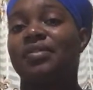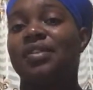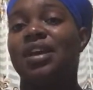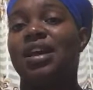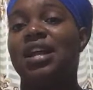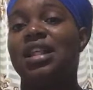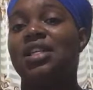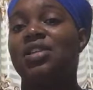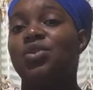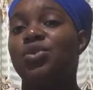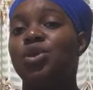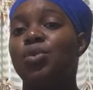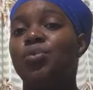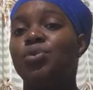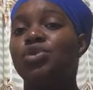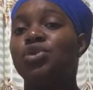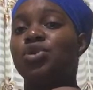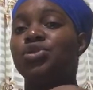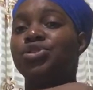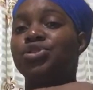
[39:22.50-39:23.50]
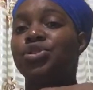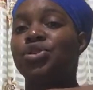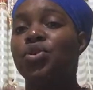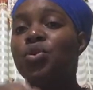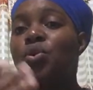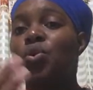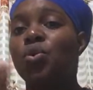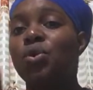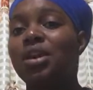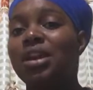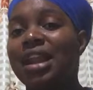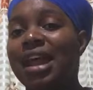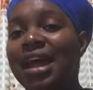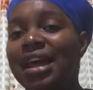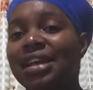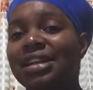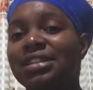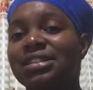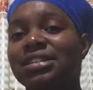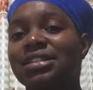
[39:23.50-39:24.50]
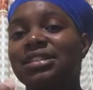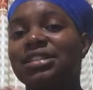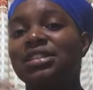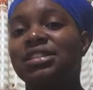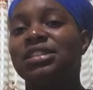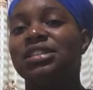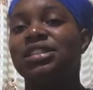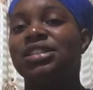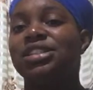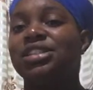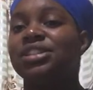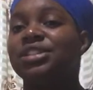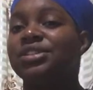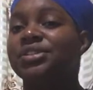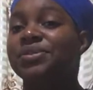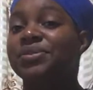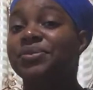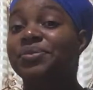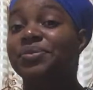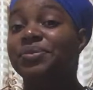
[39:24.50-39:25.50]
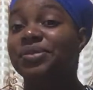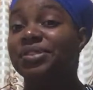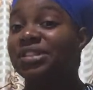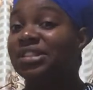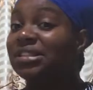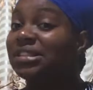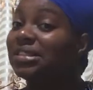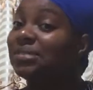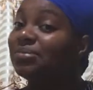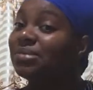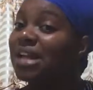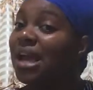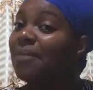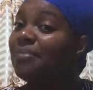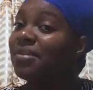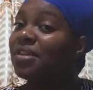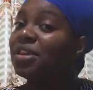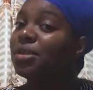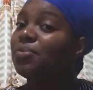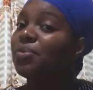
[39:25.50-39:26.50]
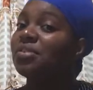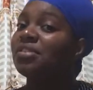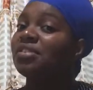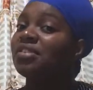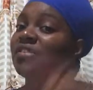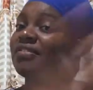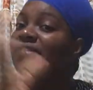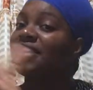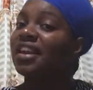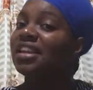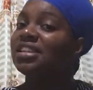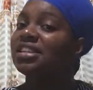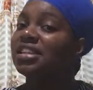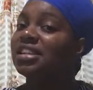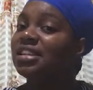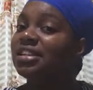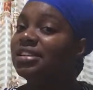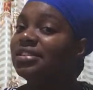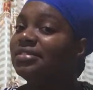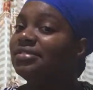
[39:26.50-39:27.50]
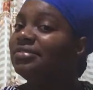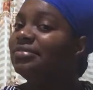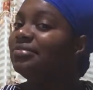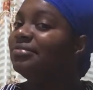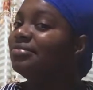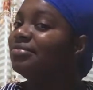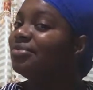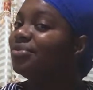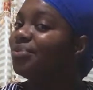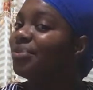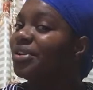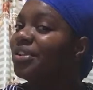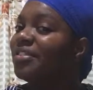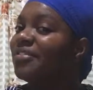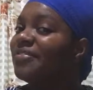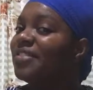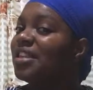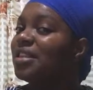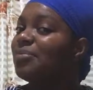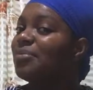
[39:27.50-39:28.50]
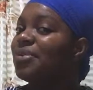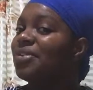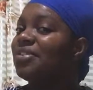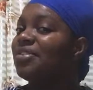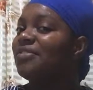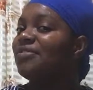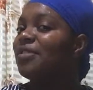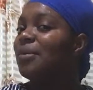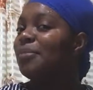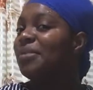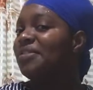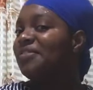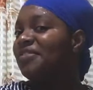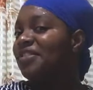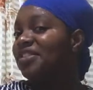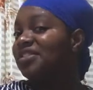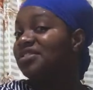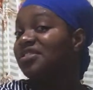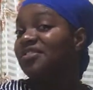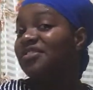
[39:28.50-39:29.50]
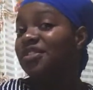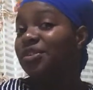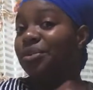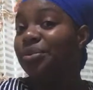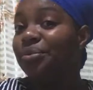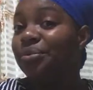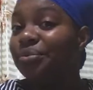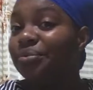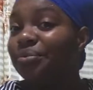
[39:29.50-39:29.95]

And so you put out your own light, sometimes in the process of getting rid of this person from in front of you.